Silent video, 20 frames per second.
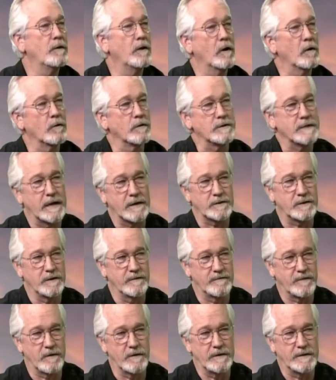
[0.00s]
No, there's actually a
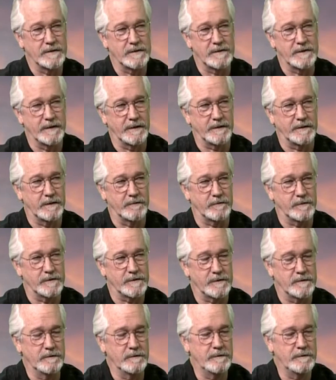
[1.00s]
very distinct
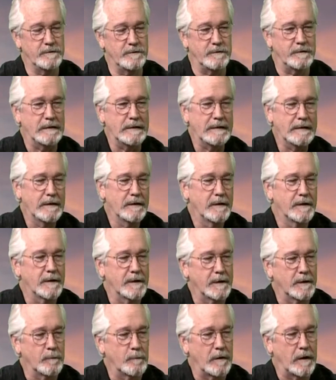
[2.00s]
difference.
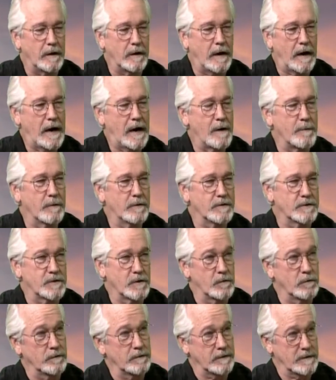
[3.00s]

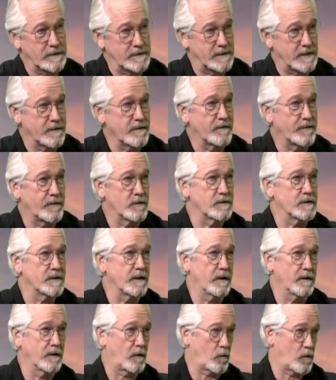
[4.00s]
So let's say that there's
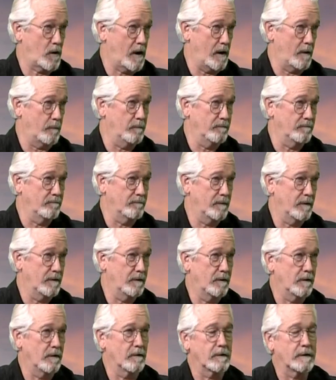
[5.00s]
a crime,
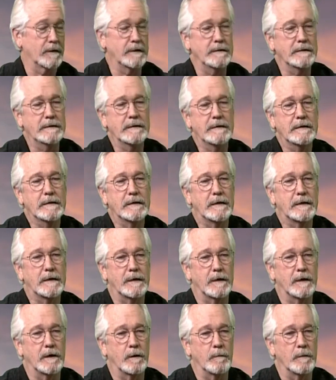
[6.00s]
okay?
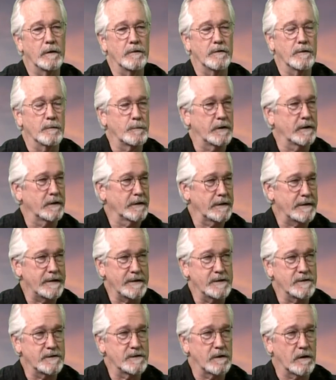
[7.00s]
The
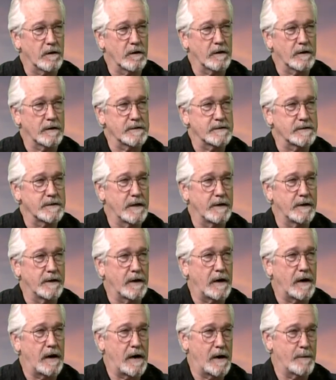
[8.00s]
police are going to send
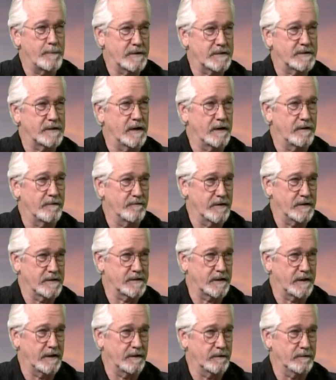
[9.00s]
a homicide
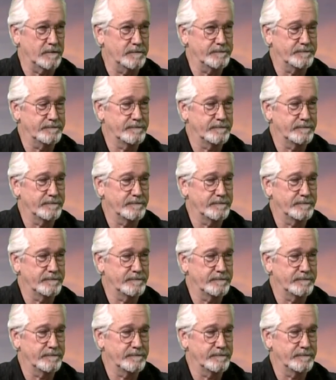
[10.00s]
investigator.